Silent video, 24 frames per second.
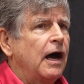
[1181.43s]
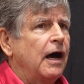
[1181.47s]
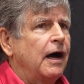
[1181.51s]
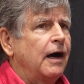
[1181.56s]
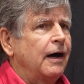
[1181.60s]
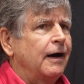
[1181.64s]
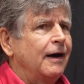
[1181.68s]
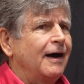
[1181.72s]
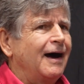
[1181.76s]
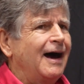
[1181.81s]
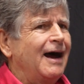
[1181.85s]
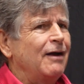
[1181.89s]

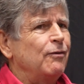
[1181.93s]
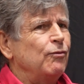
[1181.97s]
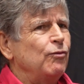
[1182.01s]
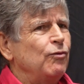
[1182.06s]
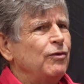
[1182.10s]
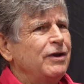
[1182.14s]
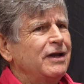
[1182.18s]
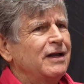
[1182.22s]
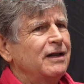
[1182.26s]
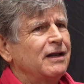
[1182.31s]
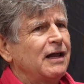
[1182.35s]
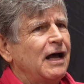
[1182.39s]
I
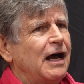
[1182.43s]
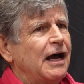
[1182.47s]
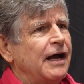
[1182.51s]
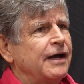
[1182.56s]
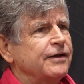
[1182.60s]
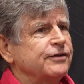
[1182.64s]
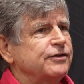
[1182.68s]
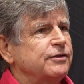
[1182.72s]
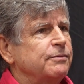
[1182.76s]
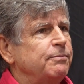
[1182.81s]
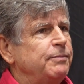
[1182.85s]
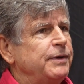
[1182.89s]

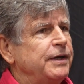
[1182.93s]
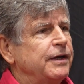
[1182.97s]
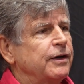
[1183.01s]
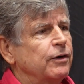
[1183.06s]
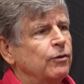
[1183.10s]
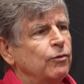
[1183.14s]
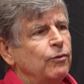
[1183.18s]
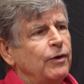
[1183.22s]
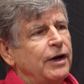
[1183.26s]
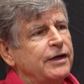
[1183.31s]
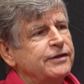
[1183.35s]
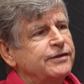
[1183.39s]
realized, being a
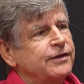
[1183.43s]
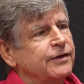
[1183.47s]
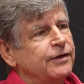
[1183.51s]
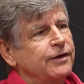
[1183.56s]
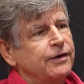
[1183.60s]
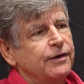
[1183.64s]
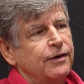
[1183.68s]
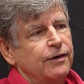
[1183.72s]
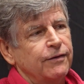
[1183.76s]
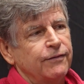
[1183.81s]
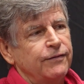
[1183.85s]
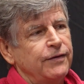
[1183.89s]

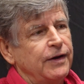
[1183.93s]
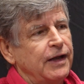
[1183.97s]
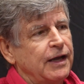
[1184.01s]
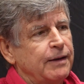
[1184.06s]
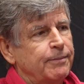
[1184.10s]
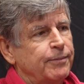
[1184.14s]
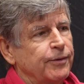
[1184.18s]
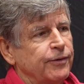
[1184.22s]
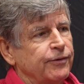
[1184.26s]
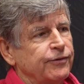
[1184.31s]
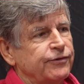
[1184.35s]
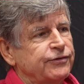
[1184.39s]
resident of
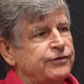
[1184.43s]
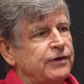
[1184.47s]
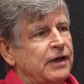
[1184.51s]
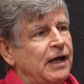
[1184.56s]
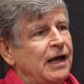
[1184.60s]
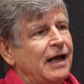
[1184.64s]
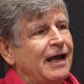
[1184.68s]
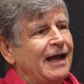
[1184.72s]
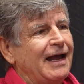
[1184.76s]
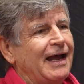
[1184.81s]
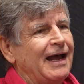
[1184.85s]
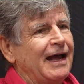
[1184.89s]
Naples
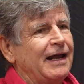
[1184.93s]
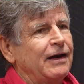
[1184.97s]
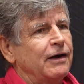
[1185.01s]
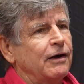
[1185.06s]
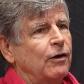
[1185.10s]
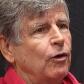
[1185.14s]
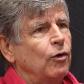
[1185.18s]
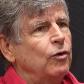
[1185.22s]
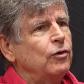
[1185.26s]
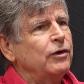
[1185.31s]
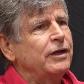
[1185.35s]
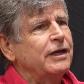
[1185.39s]
and
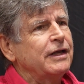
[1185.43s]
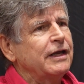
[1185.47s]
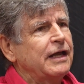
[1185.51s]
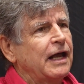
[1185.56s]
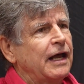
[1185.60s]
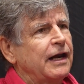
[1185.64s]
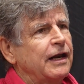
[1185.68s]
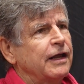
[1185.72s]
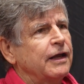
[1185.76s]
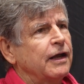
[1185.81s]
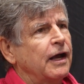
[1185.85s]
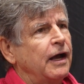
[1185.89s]
only
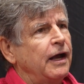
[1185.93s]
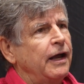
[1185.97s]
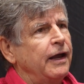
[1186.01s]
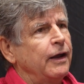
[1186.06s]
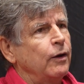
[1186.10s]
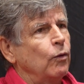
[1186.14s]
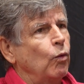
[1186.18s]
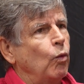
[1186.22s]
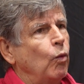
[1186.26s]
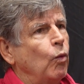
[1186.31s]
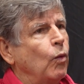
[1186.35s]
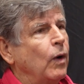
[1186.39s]
getting
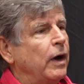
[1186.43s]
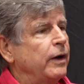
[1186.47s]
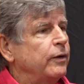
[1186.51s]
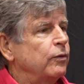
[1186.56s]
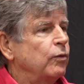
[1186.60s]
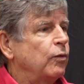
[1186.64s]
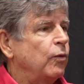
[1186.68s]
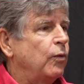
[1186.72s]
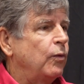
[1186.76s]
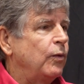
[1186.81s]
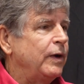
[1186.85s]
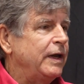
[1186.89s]
a
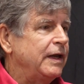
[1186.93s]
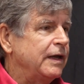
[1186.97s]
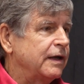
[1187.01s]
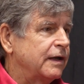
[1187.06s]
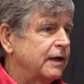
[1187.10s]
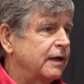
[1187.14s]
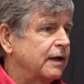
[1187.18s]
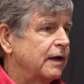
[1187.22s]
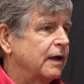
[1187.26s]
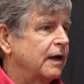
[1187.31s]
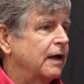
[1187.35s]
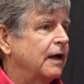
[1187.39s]
1
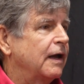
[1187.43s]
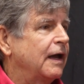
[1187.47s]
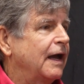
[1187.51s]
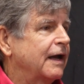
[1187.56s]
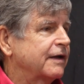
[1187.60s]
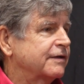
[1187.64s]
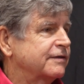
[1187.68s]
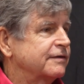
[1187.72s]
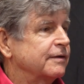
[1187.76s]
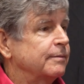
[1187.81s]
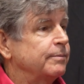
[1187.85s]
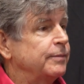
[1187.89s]
week
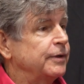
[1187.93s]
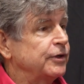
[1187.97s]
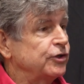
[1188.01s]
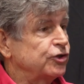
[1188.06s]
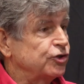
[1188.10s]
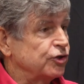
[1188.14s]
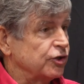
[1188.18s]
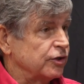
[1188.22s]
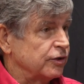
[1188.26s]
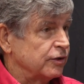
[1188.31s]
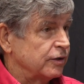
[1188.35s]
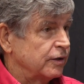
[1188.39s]

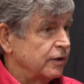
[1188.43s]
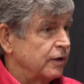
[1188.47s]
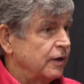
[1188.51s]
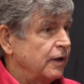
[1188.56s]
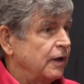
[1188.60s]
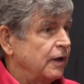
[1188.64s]
exhibition